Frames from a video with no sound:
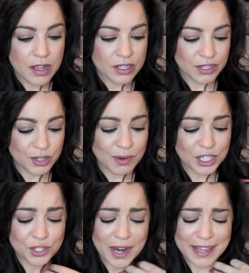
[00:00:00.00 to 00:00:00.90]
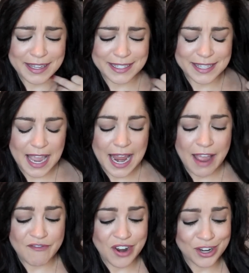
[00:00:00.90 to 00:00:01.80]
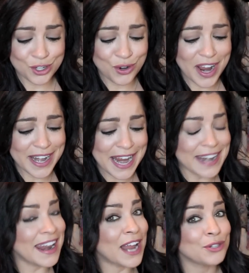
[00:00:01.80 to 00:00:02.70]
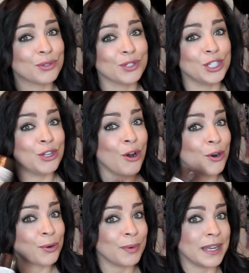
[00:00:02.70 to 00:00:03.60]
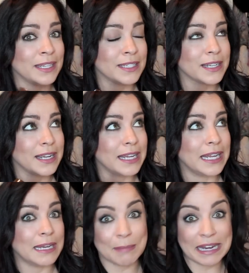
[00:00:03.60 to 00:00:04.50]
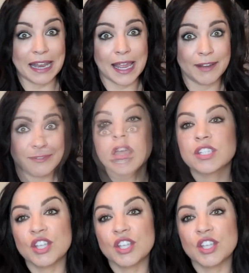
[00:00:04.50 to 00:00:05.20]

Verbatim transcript: So I do want to try this. I have not tried a natural deodorant in my life.